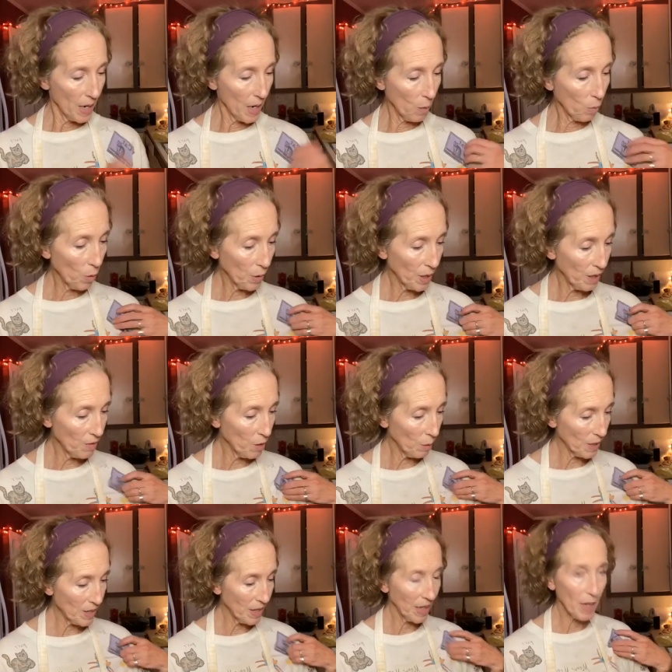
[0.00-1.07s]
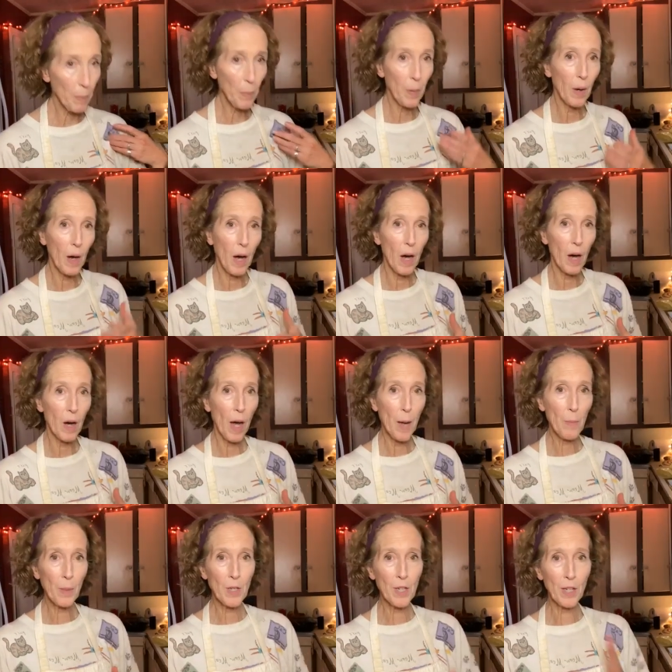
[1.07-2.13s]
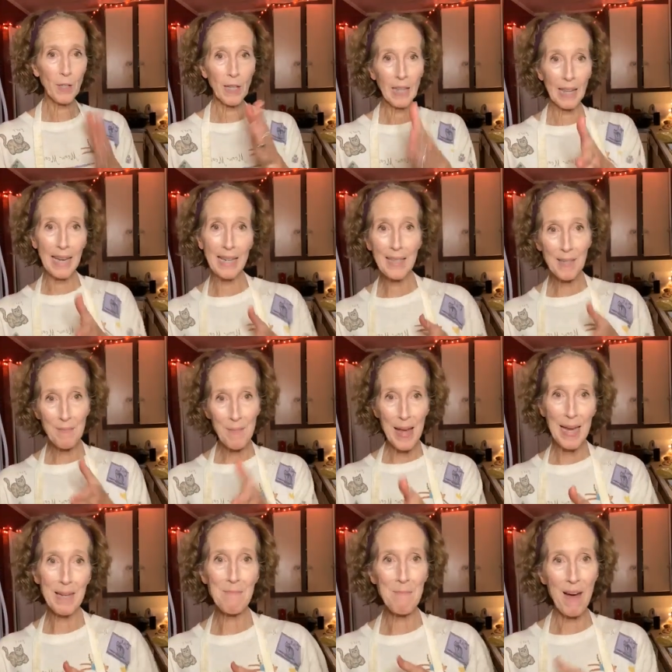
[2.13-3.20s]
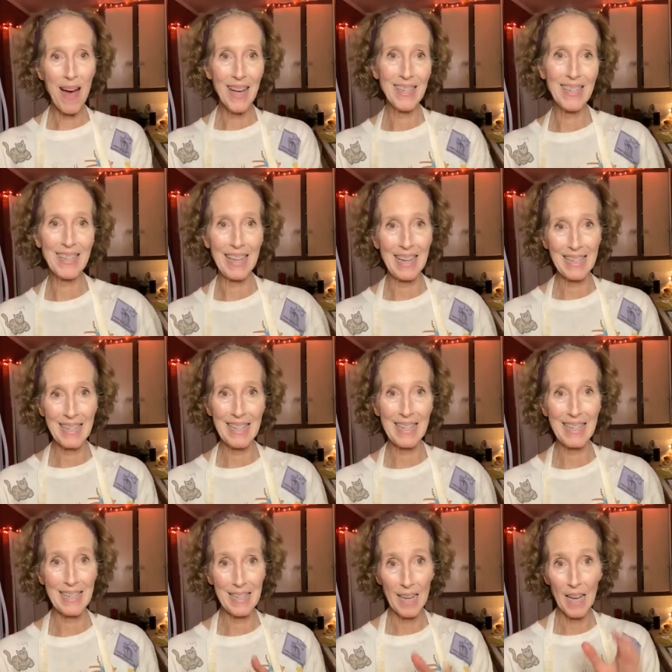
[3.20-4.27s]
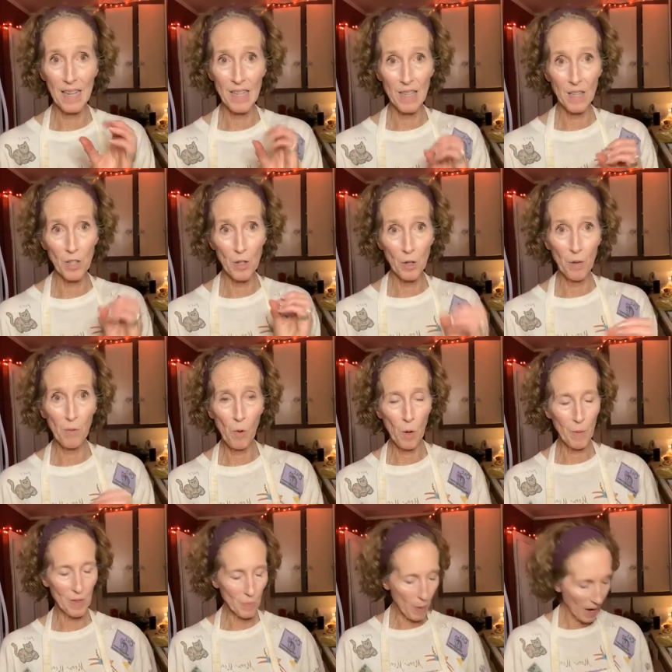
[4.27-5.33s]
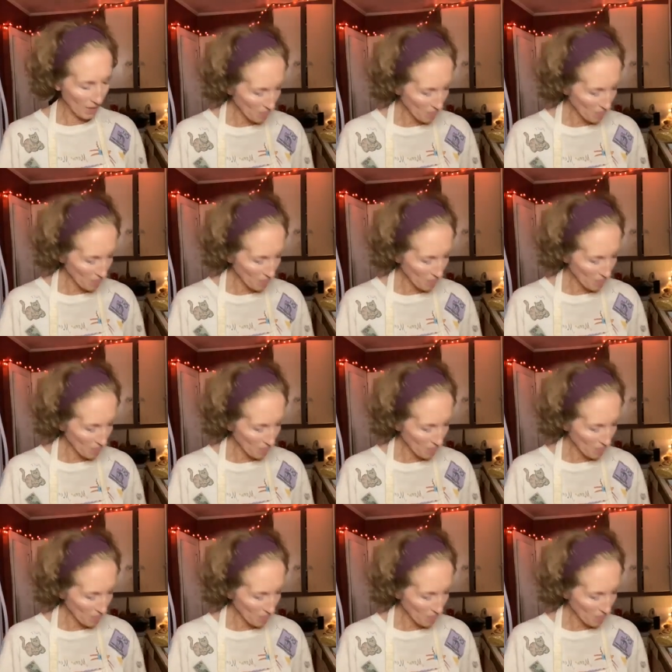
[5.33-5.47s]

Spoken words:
And I will give you a tip. I particularly like to make my slices as uniform as